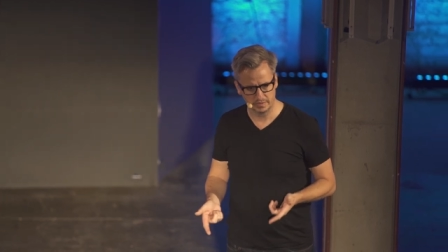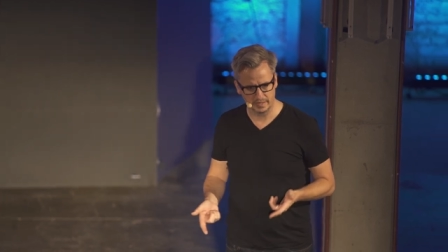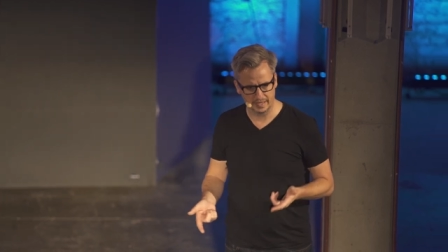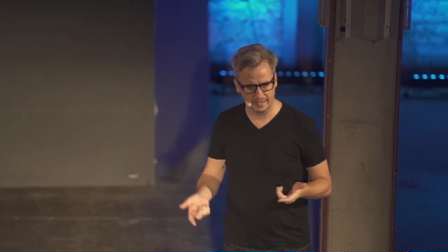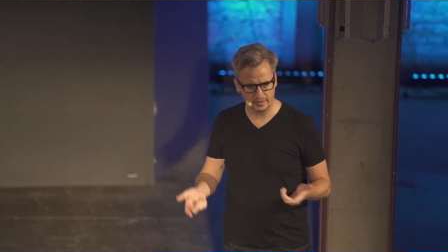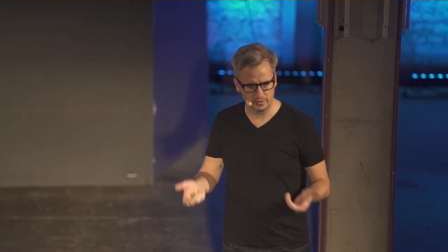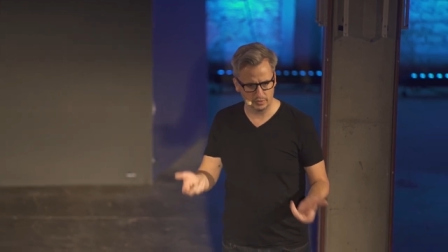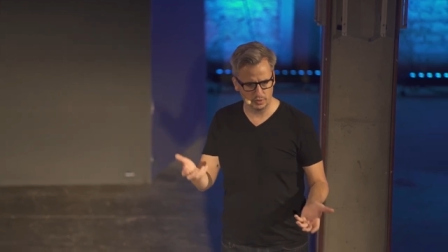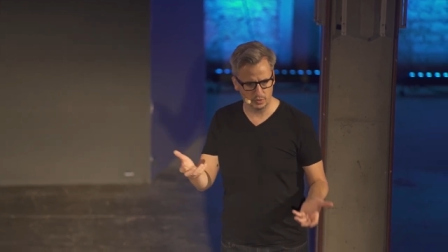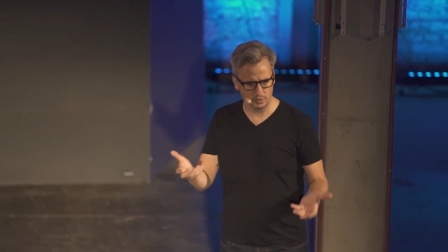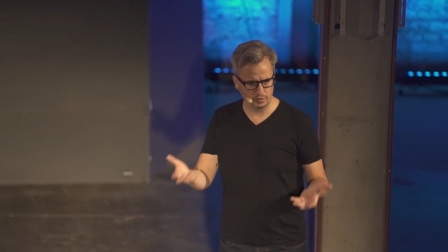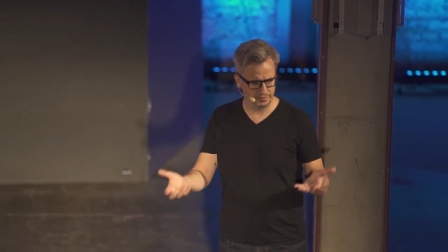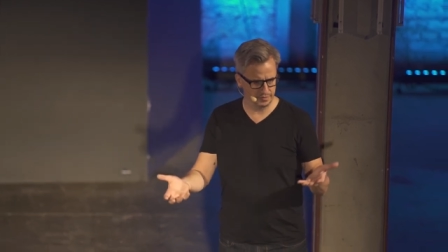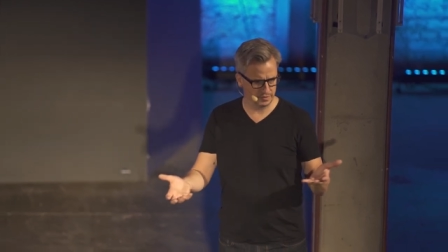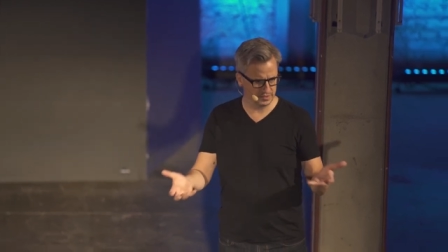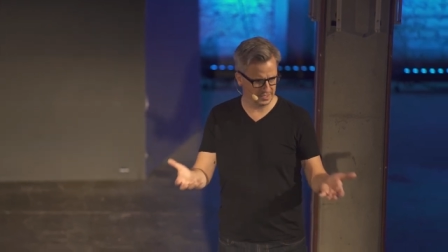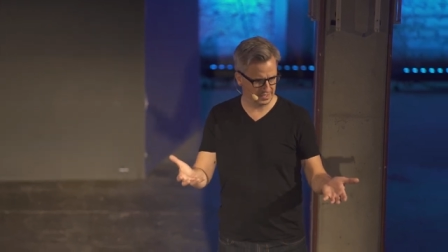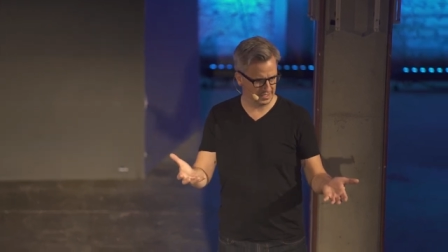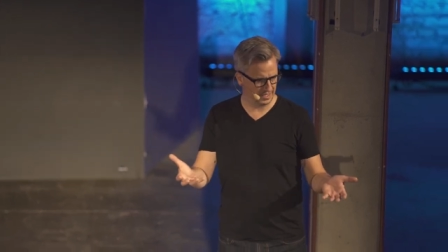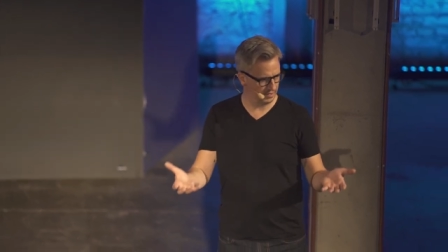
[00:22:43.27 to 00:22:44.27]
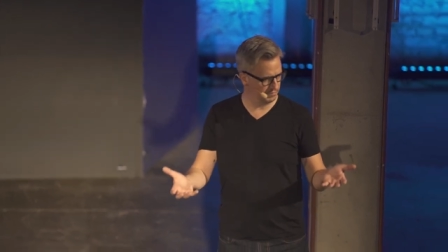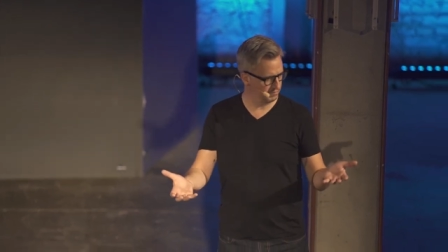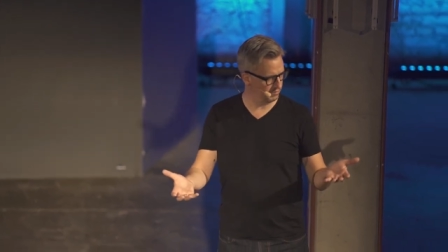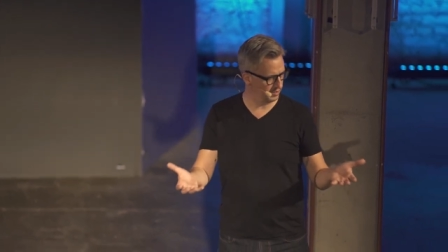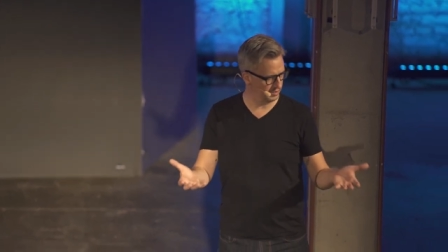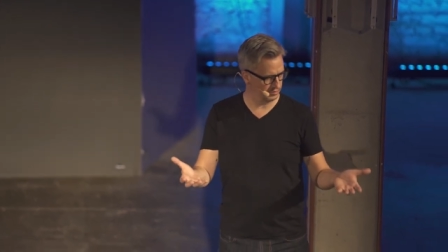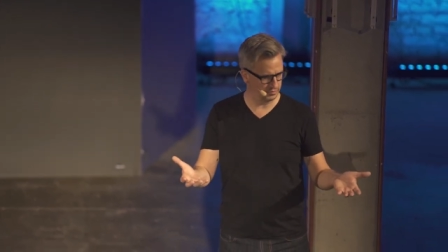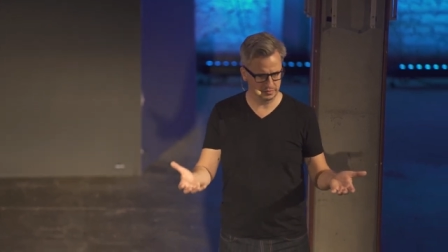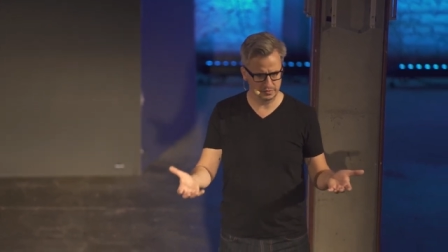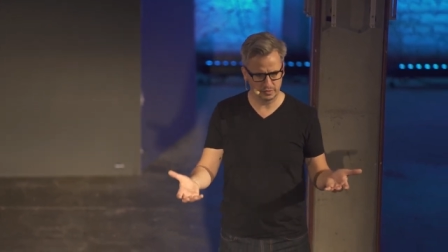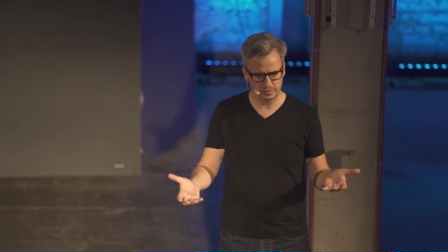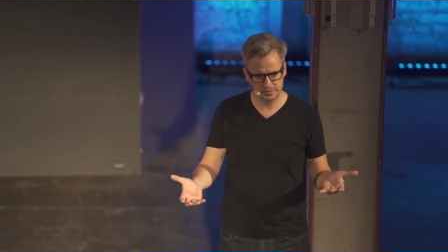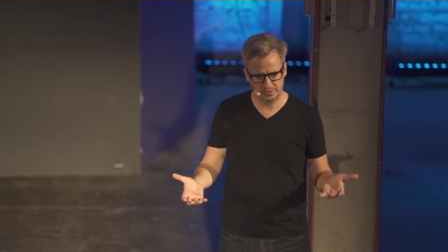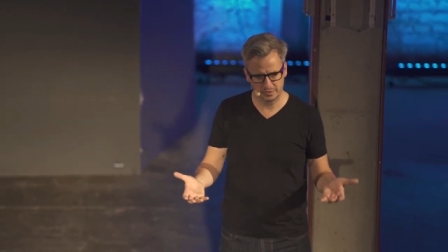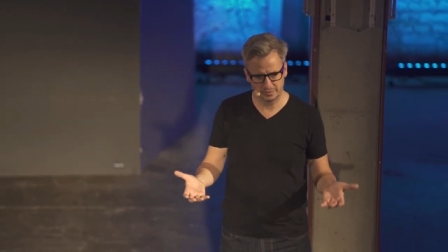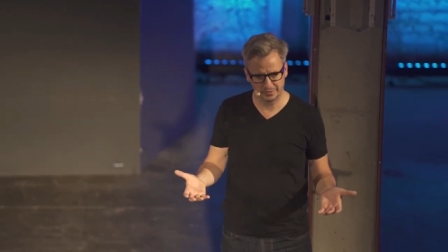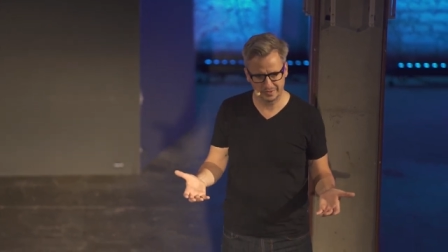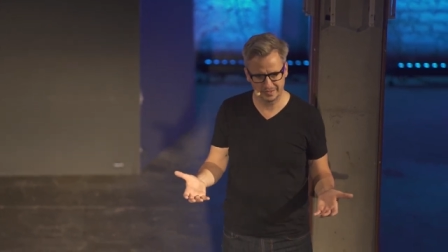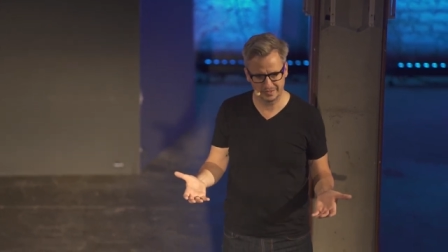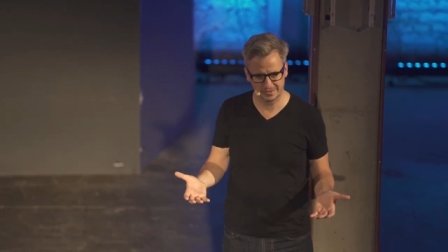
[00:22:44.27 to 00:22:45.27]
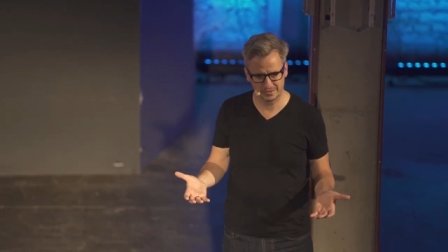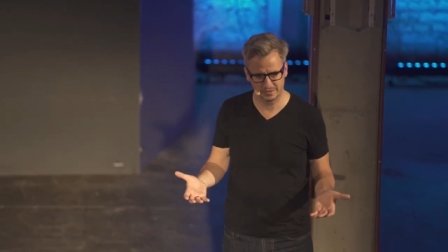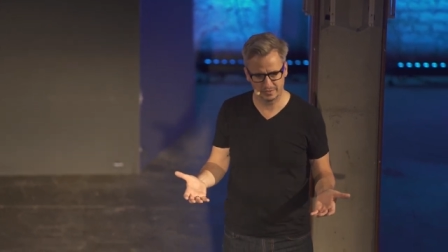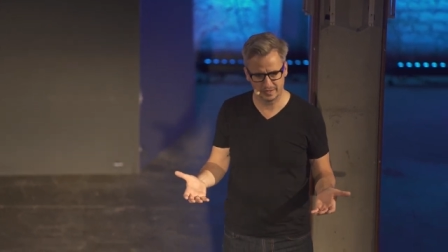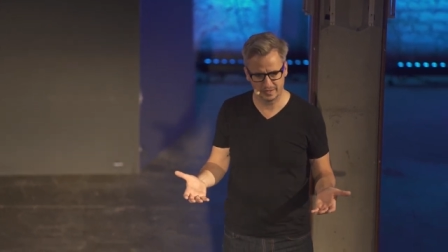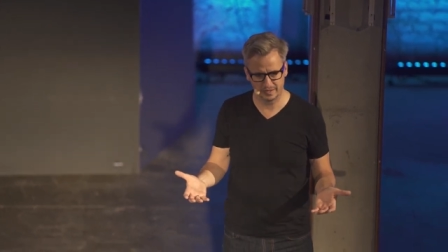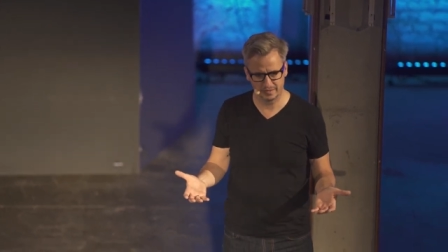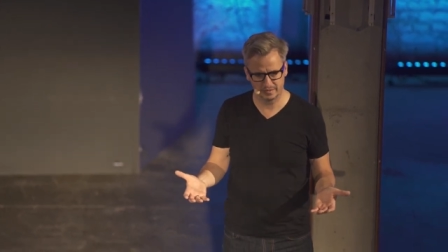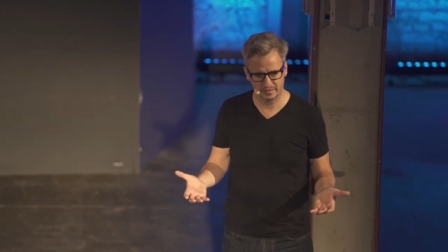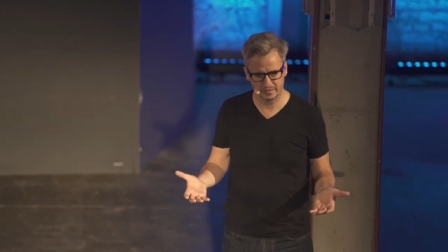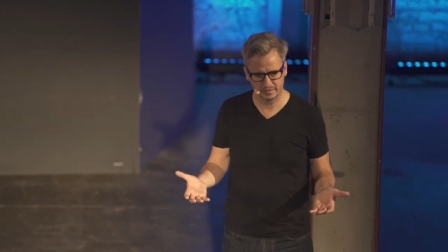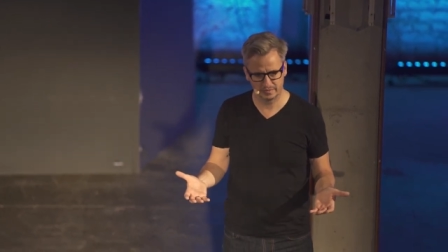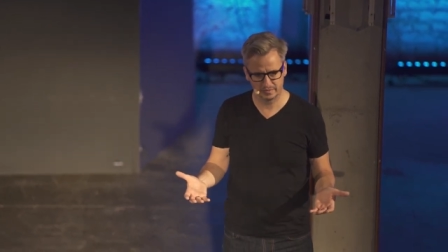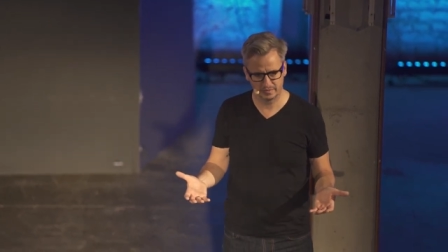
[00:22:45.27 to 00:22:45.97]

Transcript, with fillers: I don't know if there's a conflict with those two things or not.